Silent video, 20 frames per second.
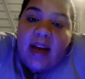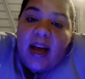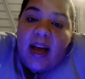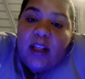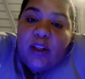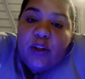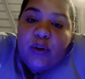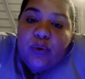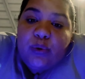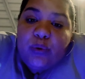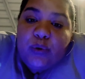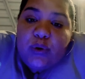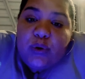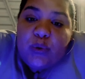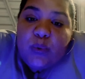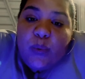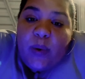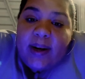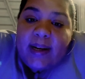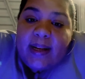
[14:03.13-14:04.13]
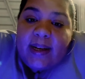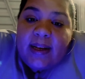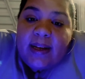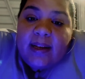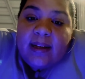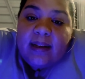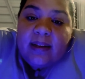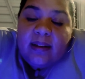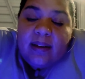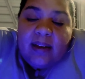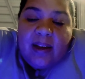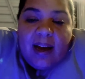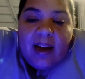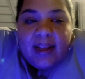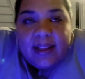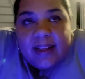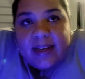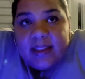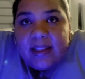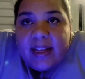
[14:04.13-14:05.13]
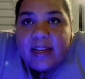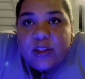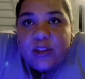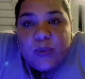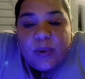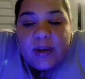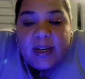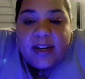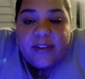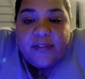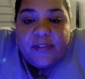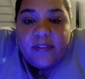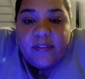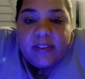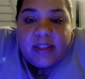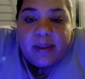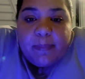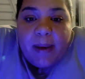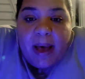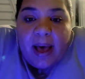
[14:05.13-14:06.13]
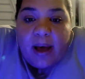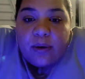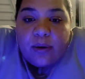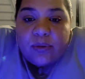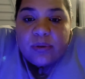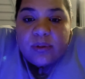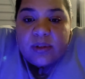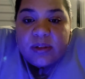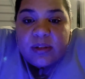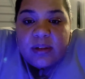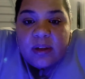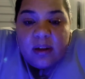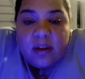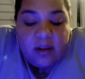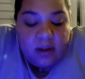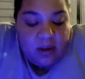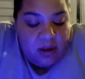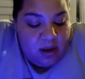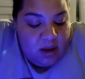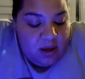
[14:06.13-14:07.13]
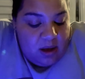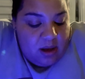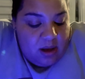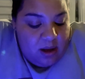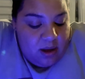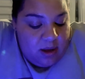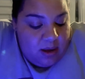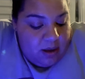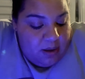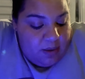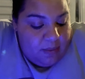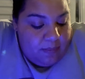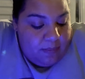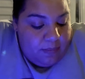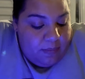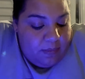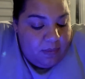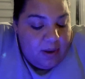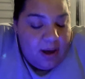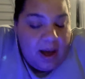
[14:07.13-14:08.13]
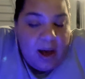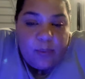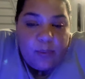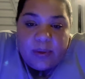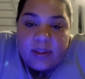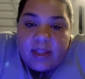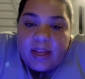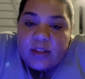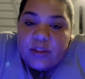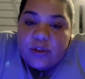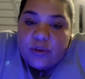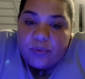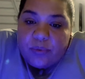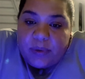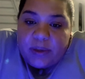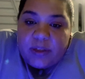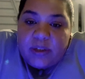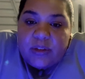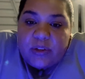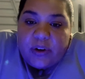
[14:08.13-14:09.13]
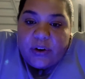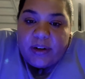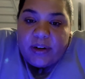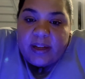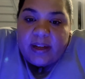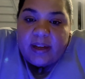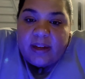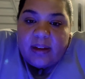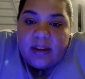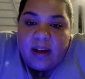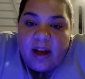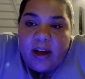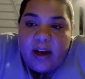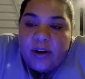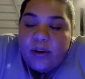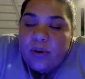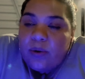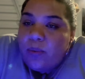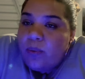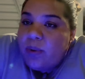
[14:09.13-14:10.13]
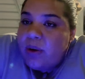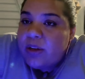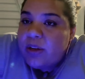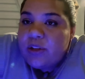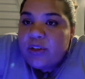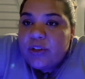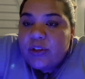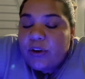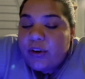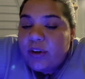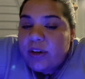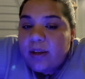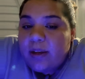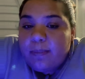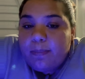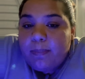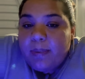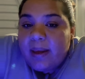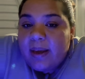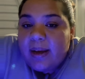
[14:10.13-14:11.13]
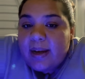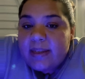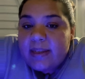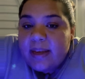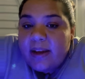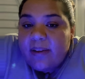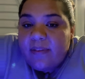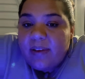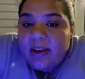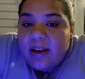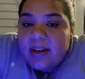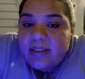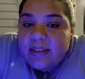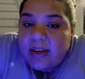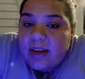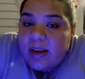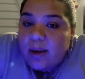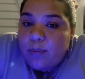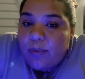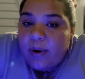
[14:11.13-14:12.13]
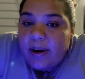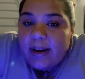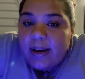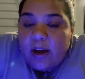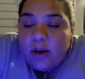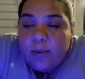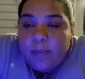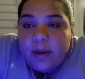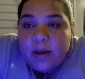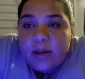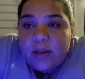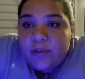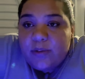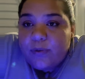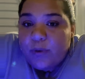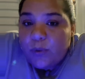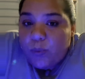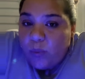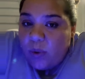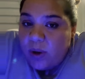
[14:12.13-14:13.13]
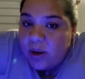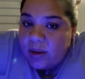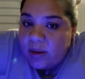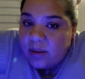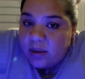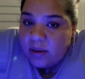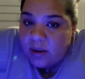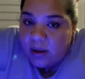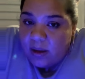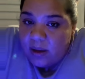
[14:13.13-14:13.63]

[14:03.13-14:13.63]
I lose 20 to 50 pounds. I would like to restart it. I don't want to start it being as heavy as I am right now, because for one,